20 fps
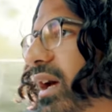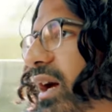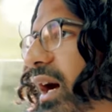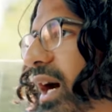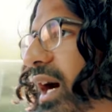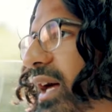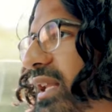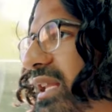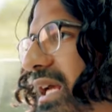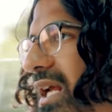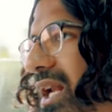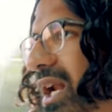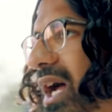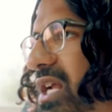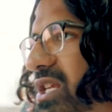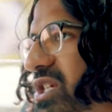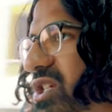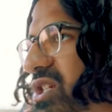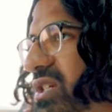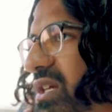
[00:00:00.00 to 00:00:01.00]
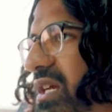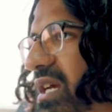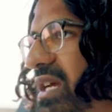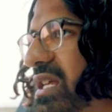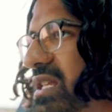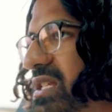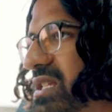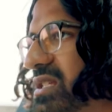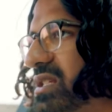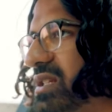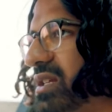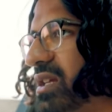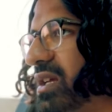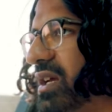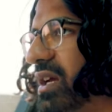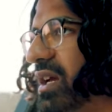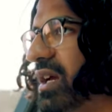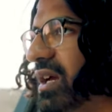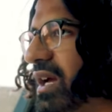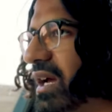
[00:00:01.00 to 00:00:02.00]
Uh, the clutch is
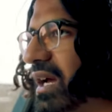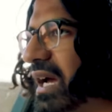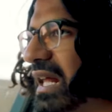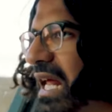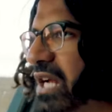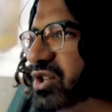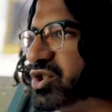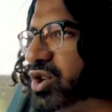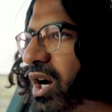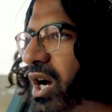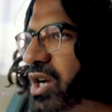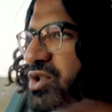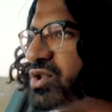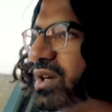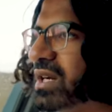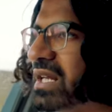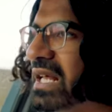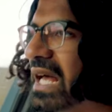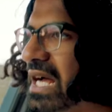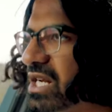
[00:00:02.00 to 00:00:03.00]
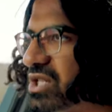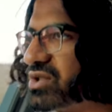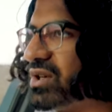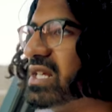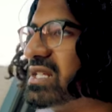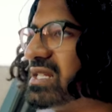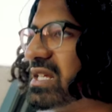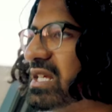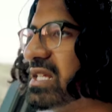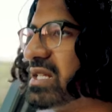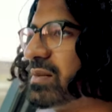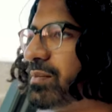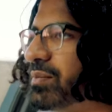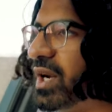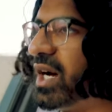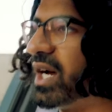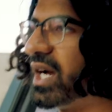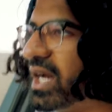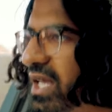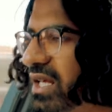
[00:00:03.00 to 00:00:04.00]
Electro-hydraulically actuated
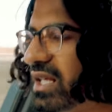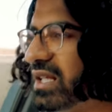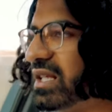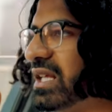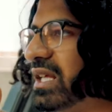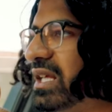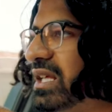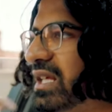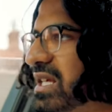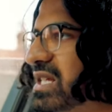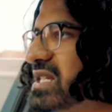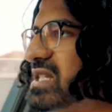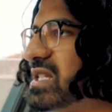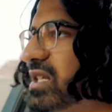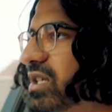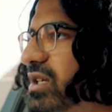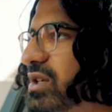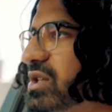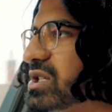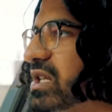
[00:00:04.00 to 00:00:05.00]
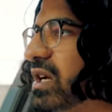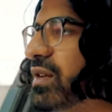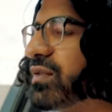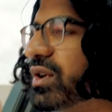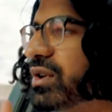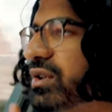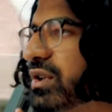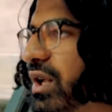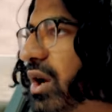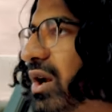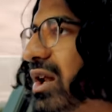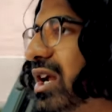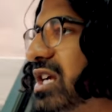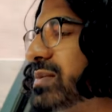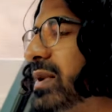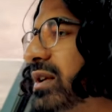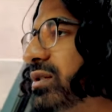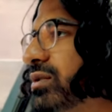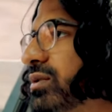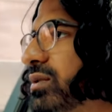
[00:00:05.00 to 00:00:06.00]
by the ECU. So I've got no
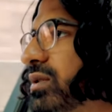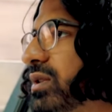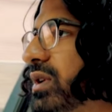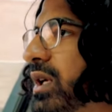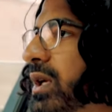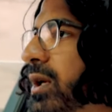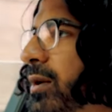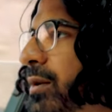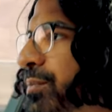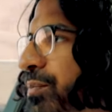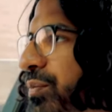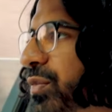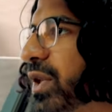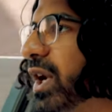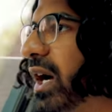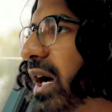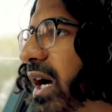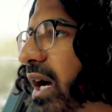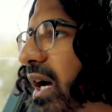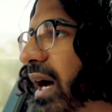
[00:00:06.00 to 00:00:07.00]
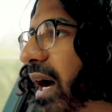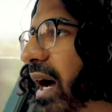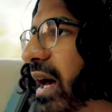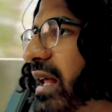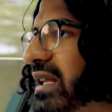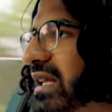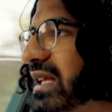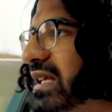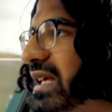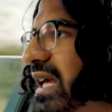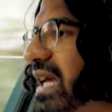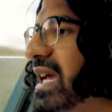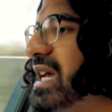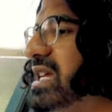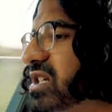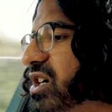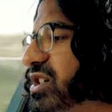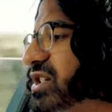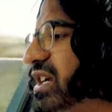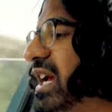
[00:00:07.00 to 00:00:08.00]
clutch pedal, uh, and the
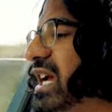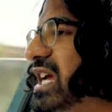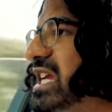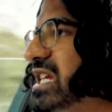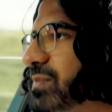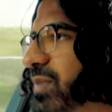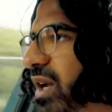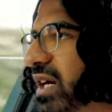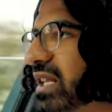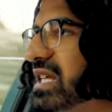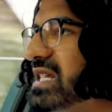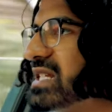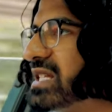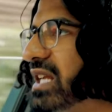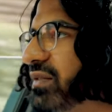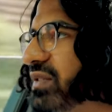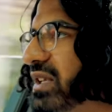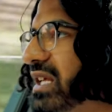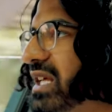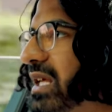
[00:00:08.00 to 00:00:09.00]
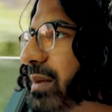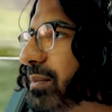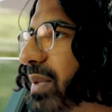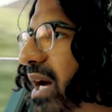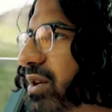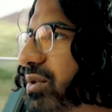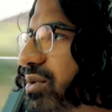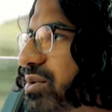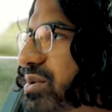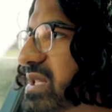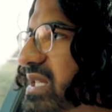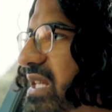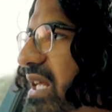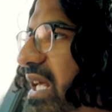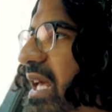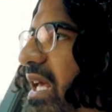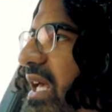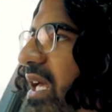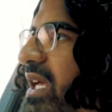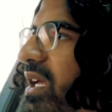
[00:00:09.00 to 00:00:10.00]
gears are changed by these lovely paddles
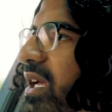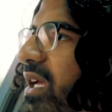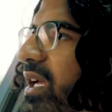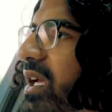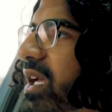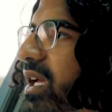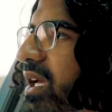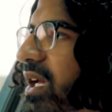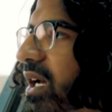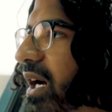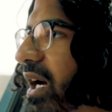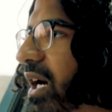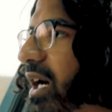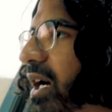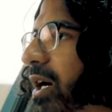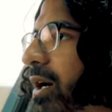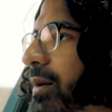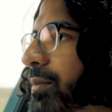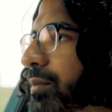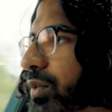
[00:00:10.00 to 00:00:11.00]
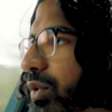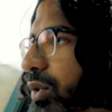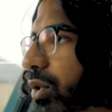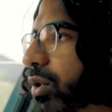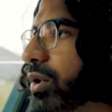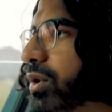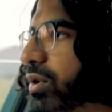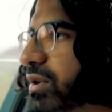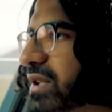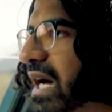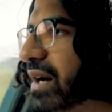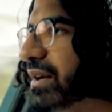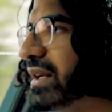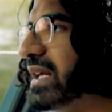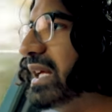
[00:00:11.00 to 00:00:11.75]
here, um, or down